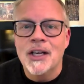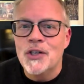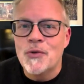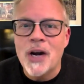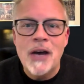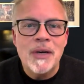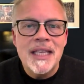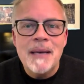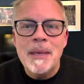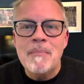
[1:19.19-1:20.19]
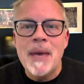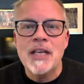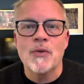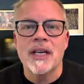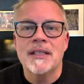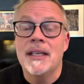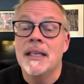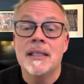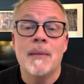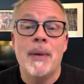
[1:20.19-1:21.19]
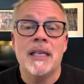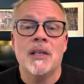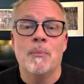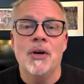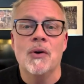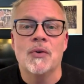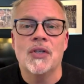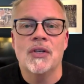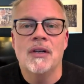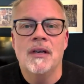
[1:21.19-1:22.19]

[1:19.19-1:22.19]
drowning them in metrics is the best approach.